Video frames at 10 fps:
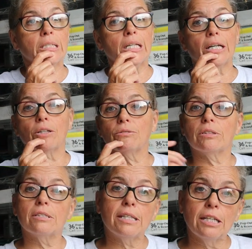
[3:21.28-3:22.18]
You know,
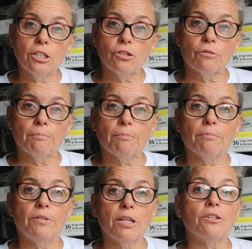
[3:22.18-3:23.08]
zinnias are
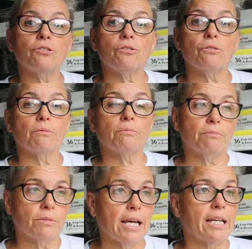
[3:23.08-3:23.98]

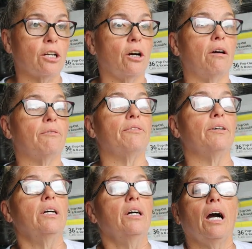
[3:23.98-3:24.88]
taking off.
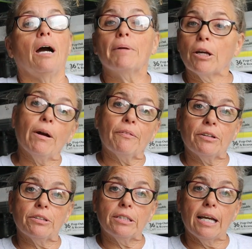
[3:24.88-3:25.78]
I'm going to go out
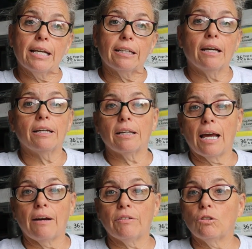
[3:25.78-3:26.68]
there today and
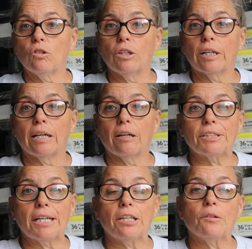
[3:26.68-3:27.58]
have a little look, and I'll
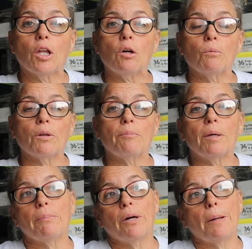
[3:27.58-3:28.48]
take you along with
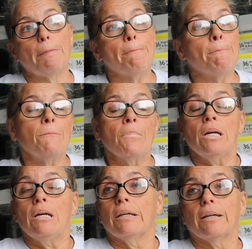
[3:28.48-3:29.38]
me. But
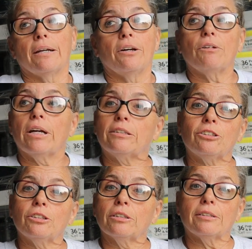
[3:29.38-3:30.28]
you know,
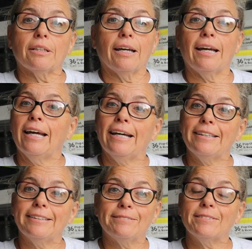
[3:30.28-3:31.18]
it's just,
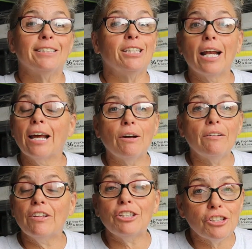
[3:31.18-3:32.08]
it's not how
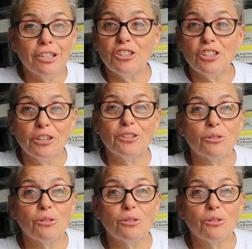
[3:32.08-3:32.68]
I envisioned this year.